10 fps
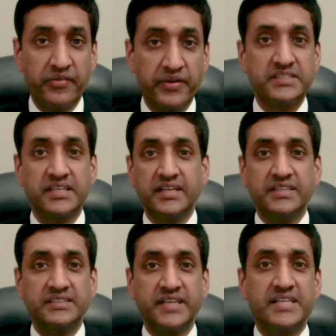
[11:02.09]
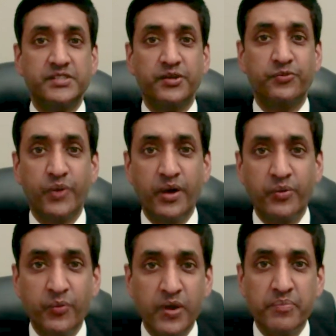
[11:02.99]
this sense of, well, we
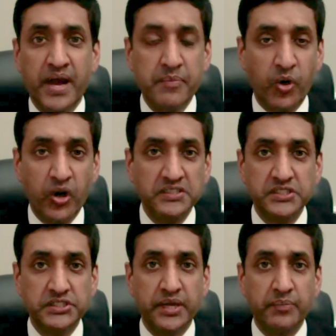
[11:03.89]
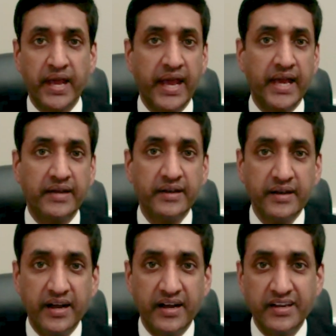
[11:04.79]
want bipartisanship, and
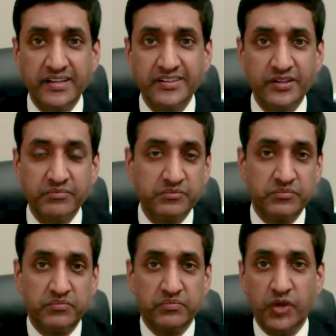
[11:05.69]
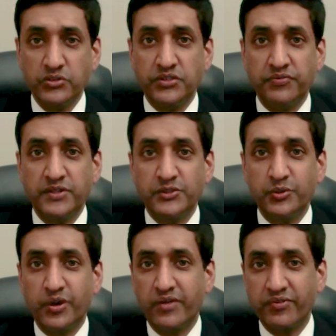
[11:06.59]
those of us who
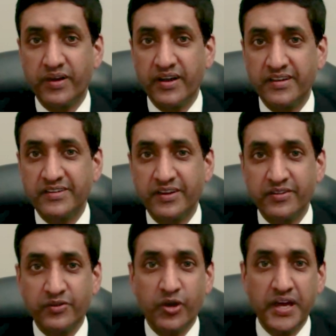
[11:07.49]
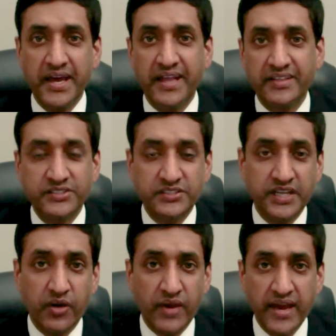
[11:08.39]
are looking at this are saying,
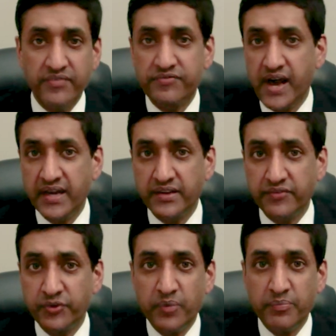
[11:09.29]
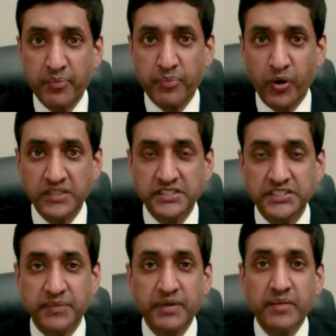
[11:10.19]
okay, fine, if you want
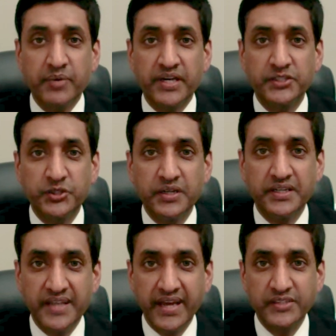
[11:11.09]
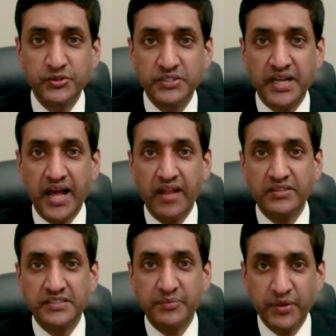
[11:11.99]
bipartisanship, but it shouldn't take Susan
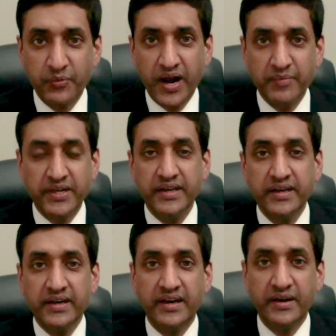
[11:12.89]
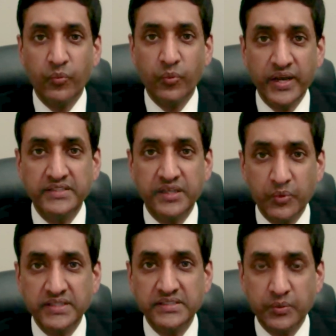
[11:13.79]
Collins and Mitt Romney weeks and
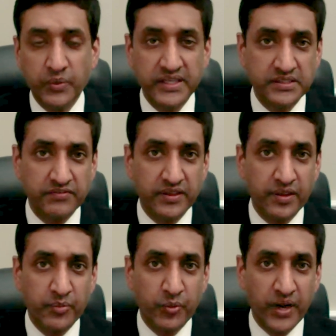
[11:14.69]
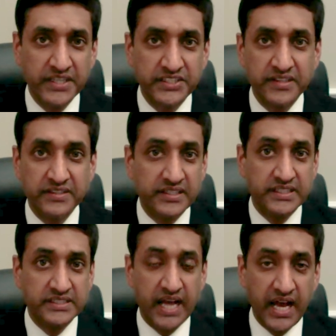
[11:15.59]
weeks and weeks of deliberation to
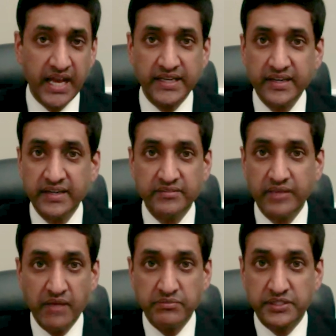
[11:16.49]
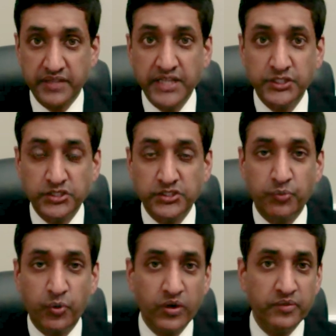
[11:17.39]
decide. Yes, they should
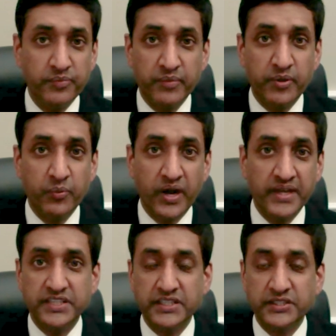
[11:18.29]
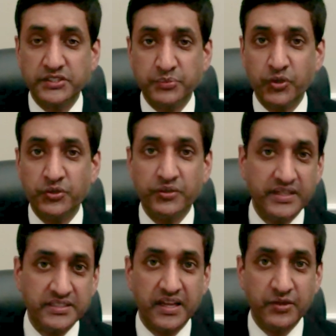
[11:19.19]
support minimum wage. They should support
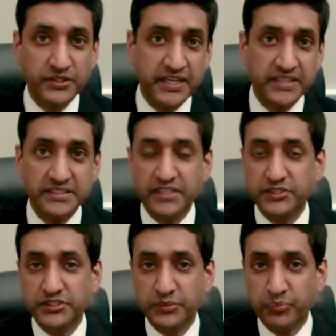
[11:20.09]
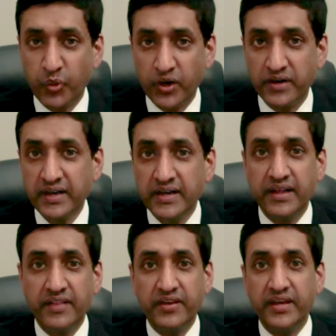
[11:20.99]
$2,000 checks. They should support
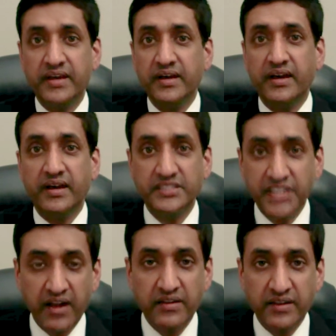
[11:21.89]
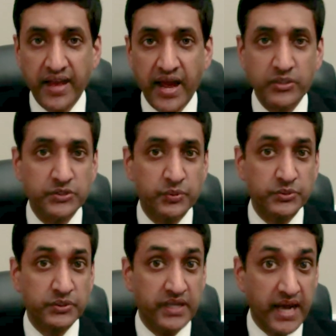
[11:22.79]
the child allowance, which
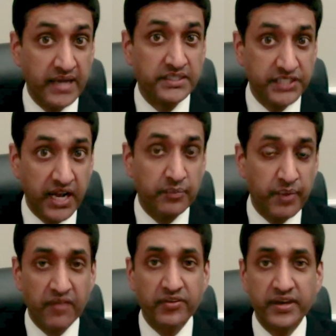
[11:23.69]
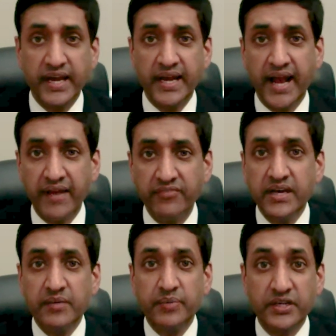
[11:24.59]
would cut child poverty in half,
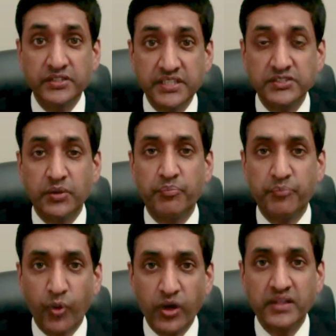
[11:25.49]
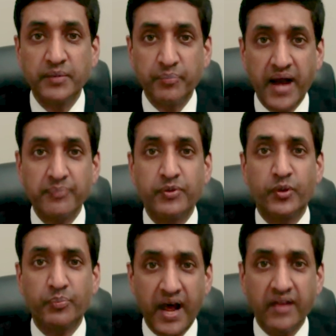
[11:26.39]
because these are broadly popular
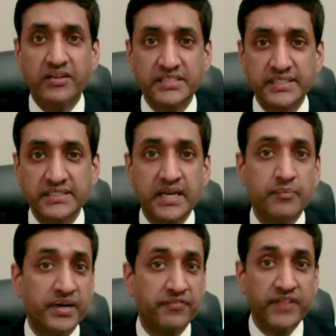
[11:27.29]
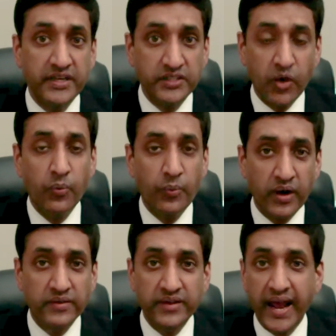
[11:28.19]
policies. But if they don't
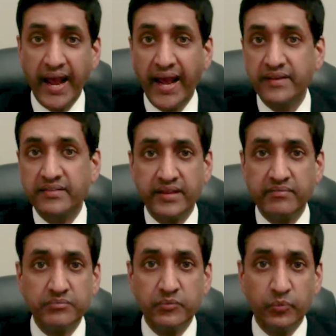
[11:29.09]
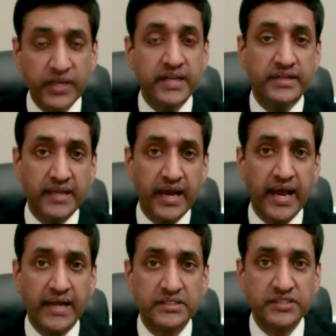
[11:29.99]
want to act, then we need to act.
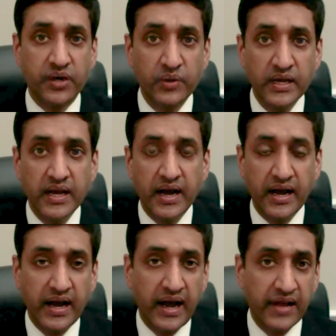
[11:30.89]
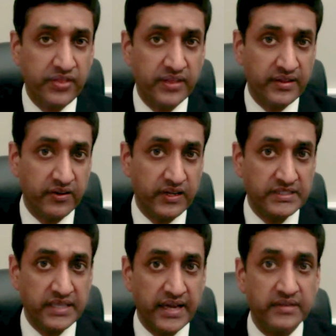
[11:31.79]
So I think there is
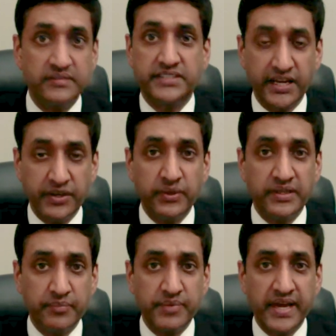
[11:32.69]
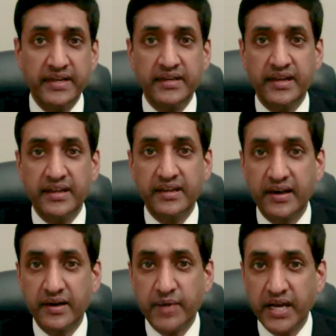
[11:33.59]
a genuine debate
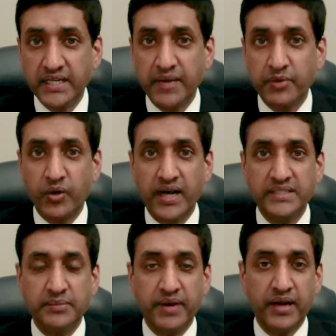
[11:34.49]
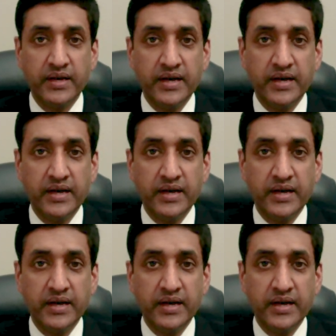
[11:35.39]
among Democrats about